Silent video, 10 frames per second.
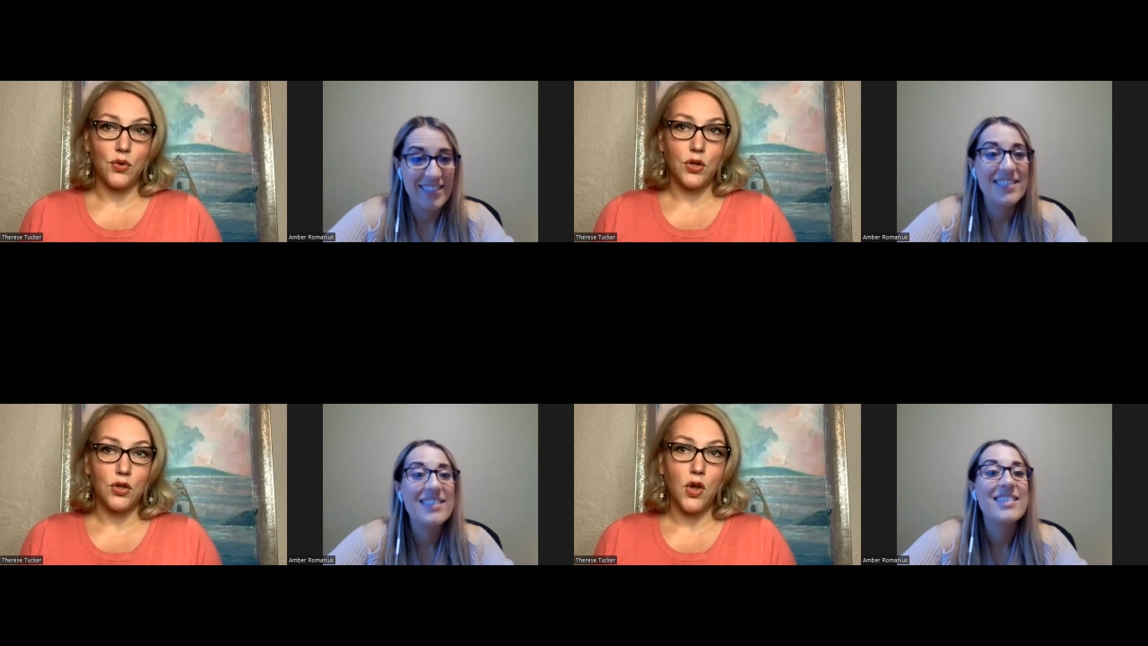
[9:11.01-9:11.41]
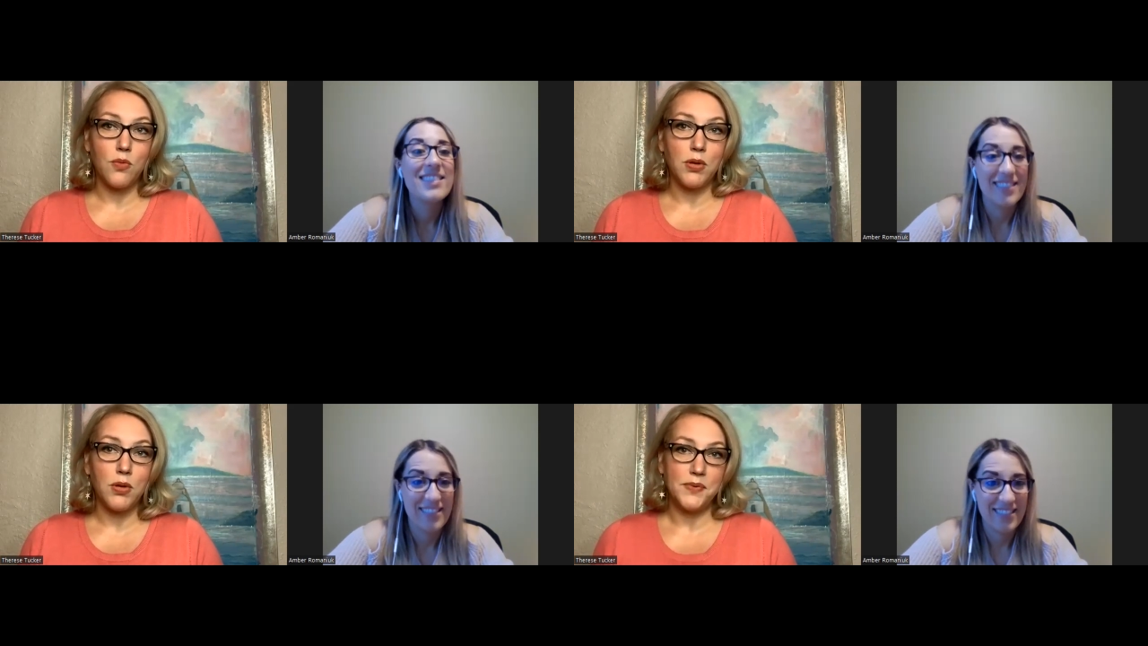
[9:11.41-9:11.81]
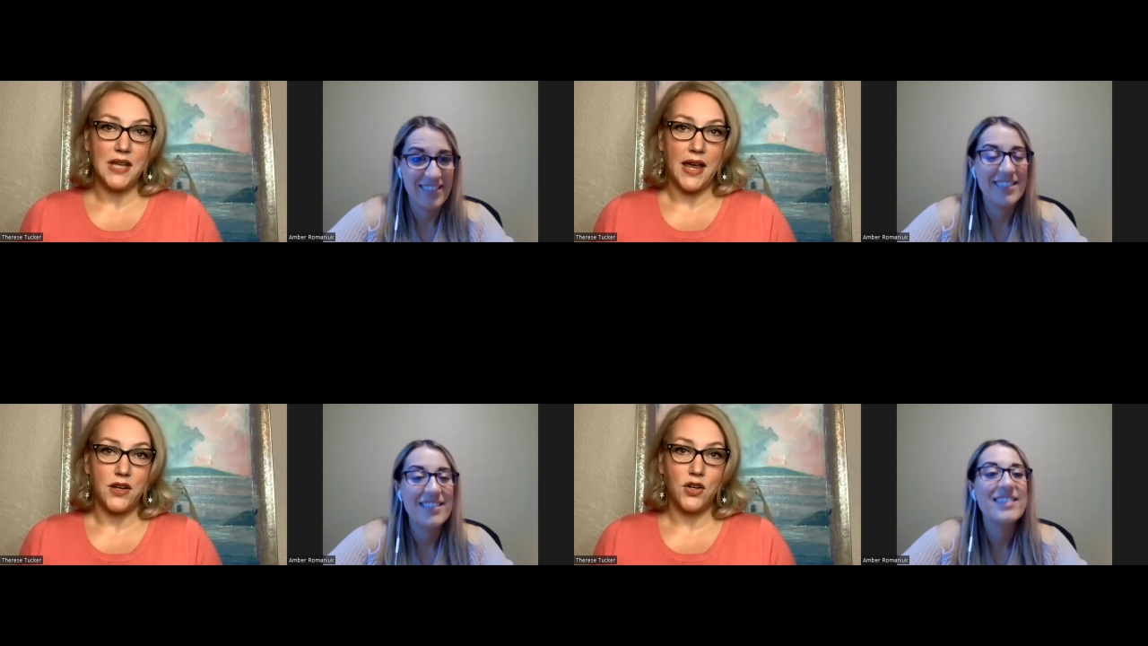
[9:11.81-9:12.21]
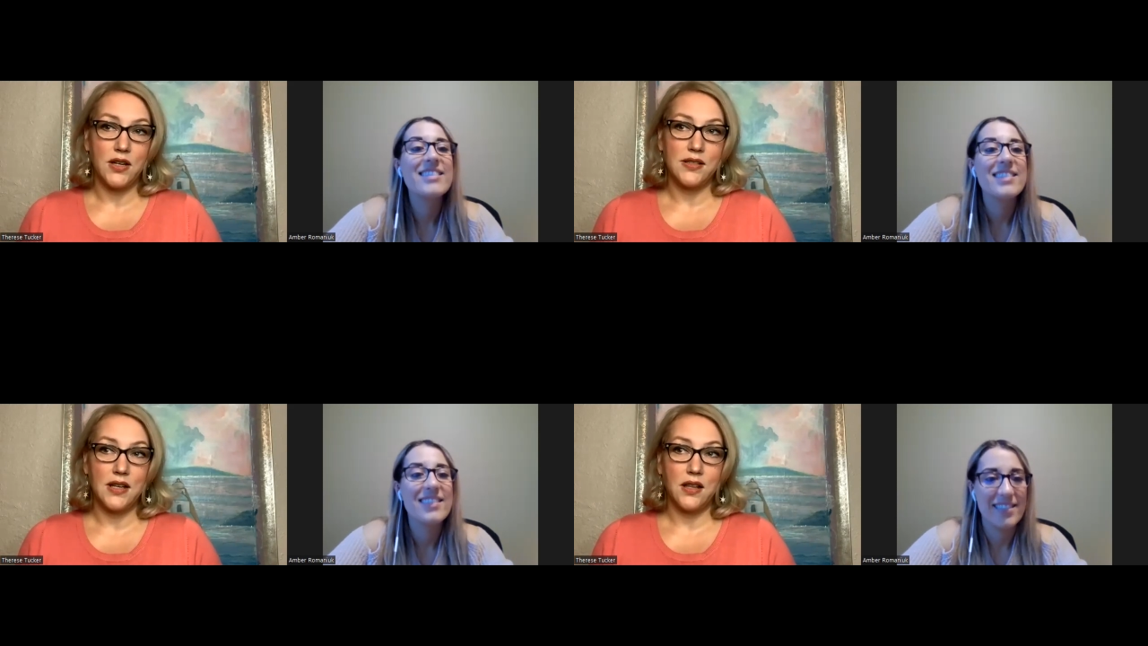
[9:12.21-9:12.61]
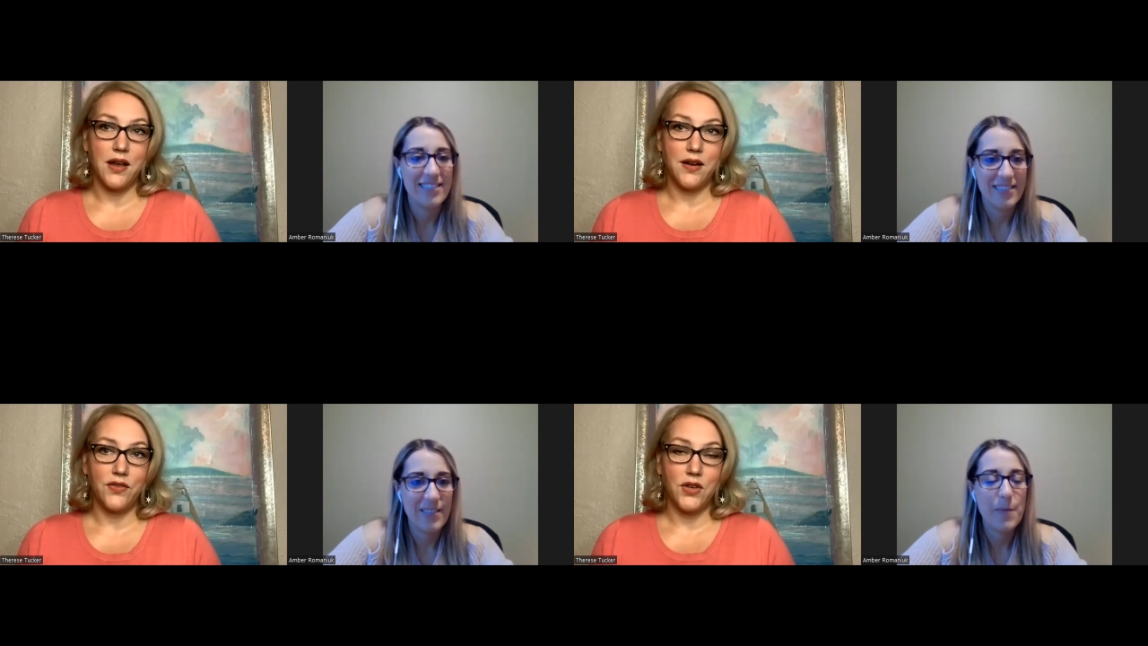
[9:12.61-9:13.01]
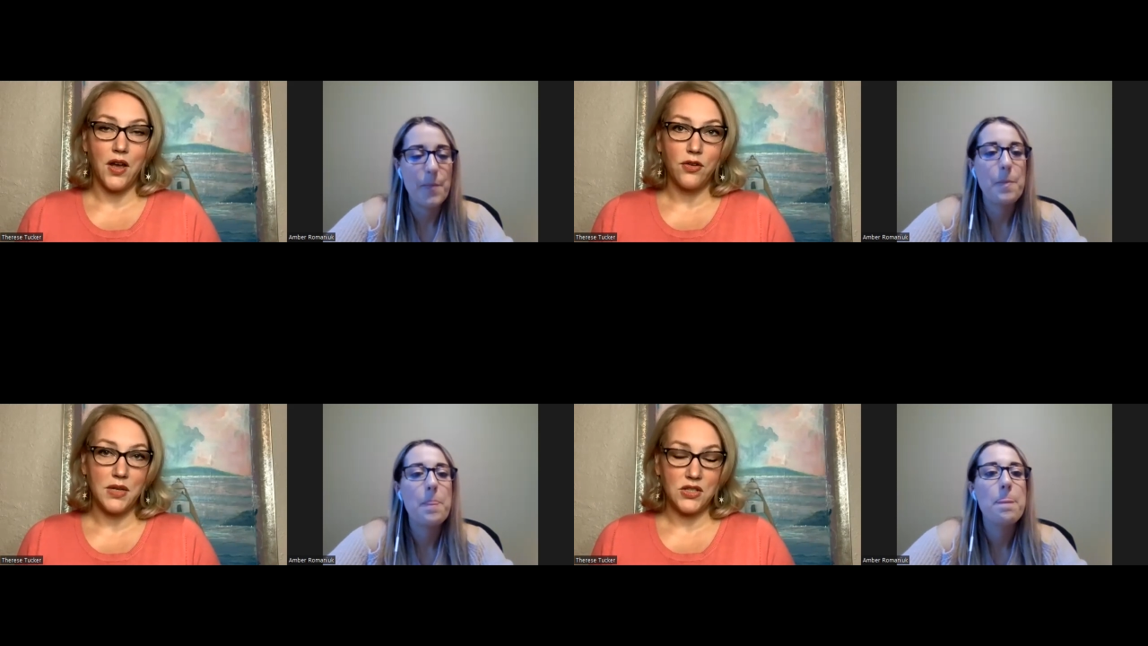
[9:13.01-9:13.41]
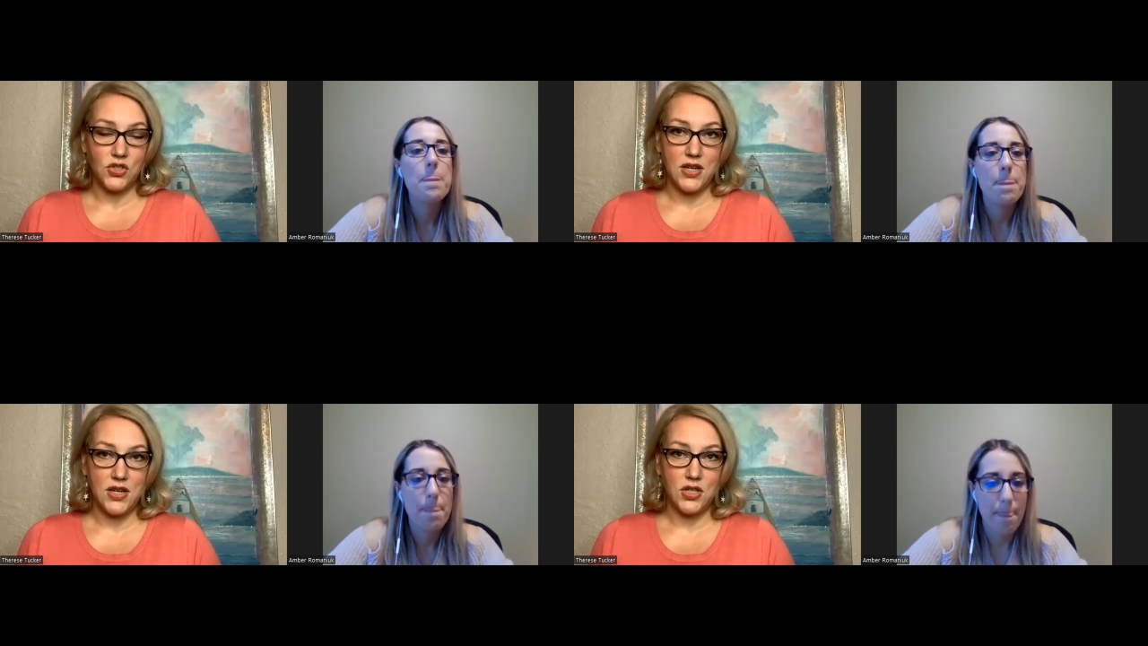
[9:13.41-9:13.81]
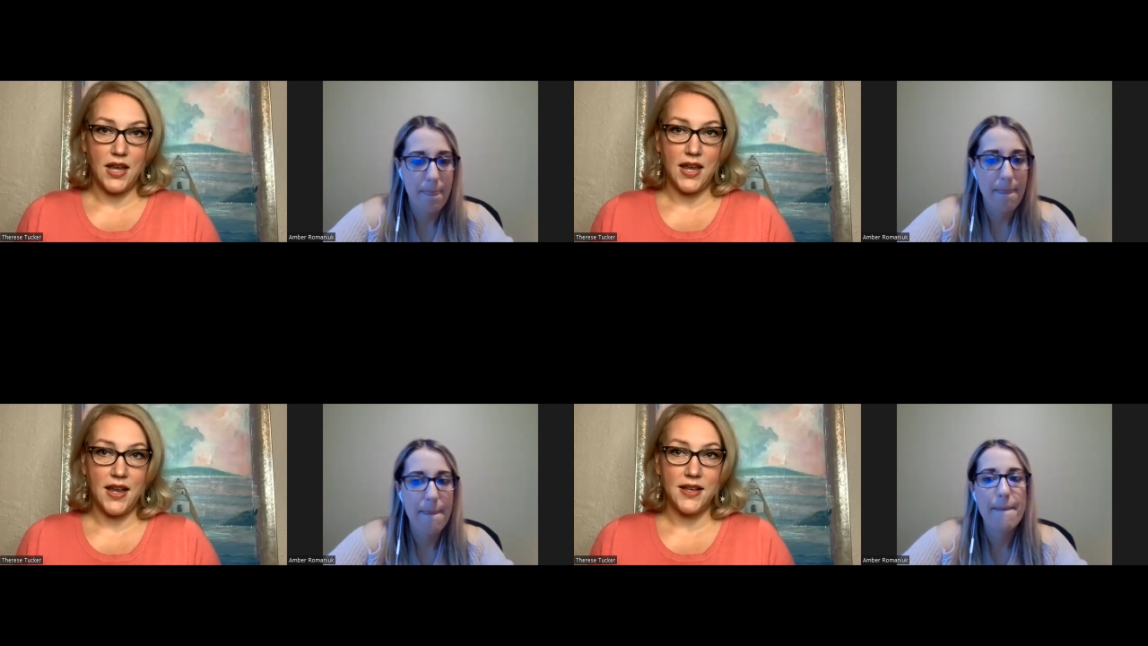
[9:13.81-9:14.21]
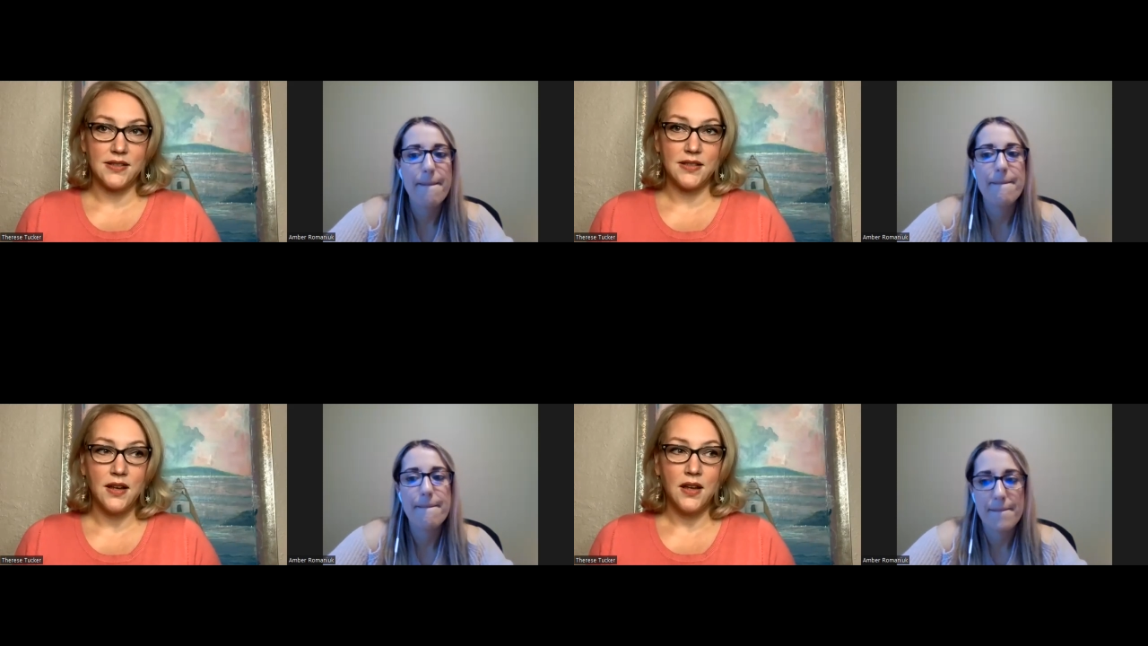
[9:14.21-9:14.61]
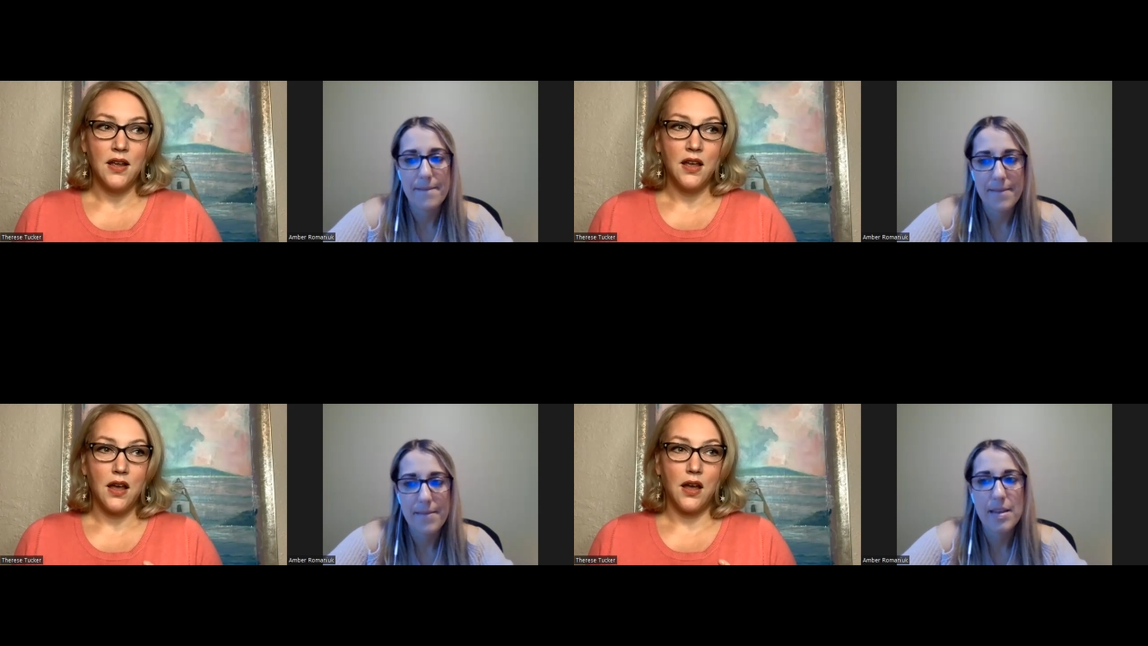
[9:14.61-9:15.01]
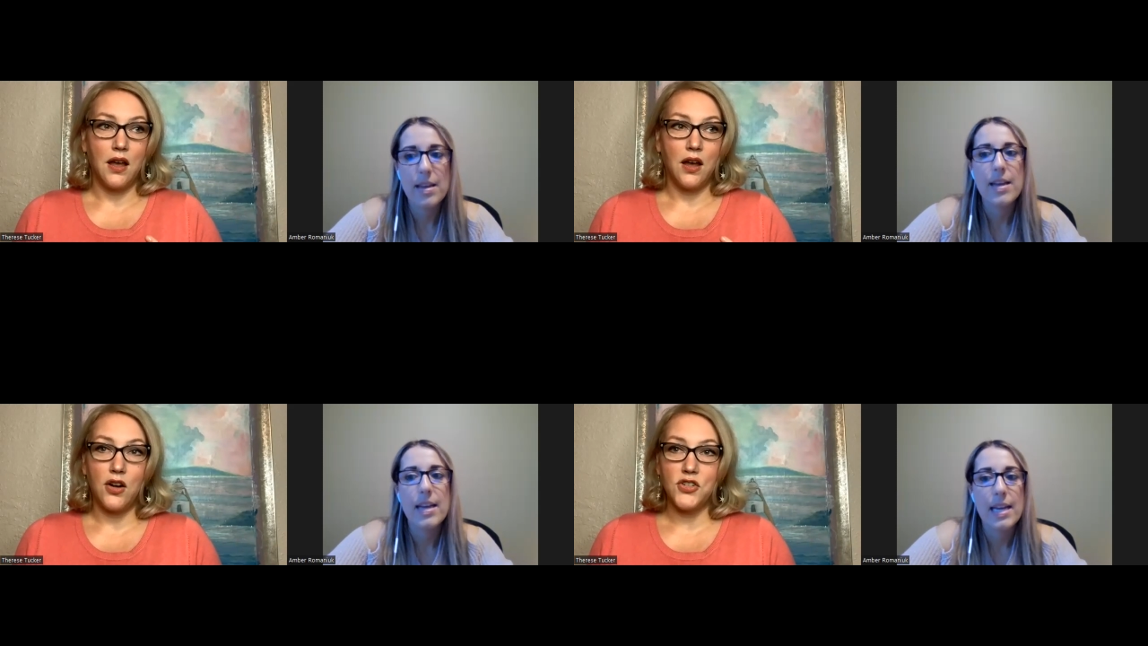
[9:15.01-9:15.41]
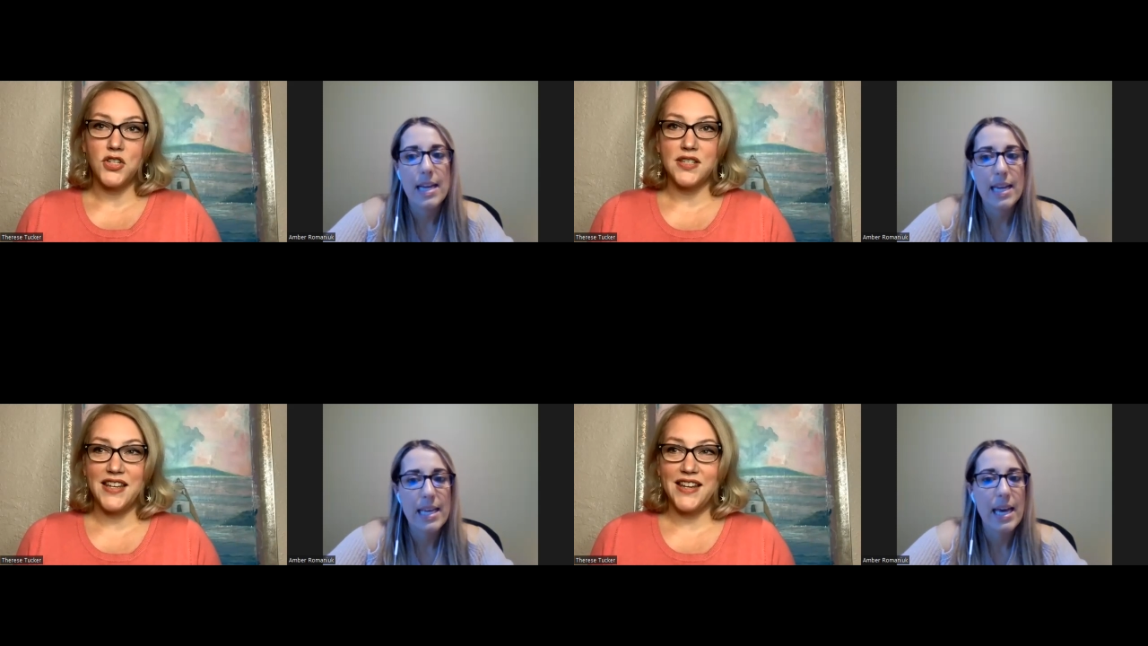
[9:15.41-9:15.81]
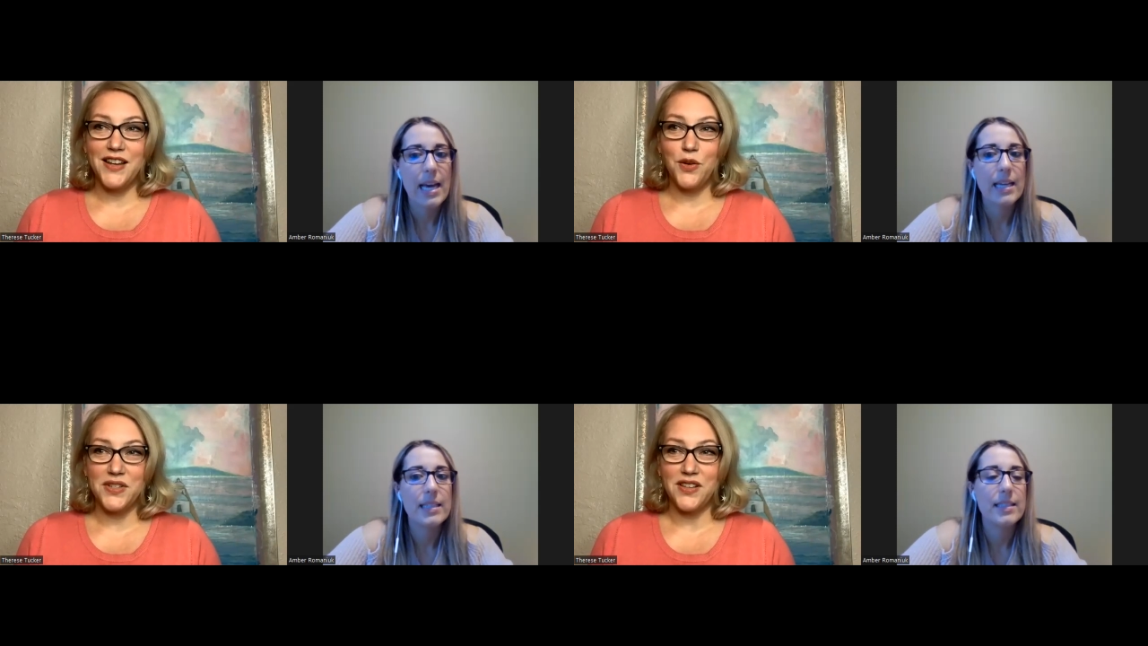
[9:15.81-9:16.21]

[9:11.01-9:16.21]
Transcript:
Speaker 1: global upset you're going to see a lot of governments changing hands uh, argentina was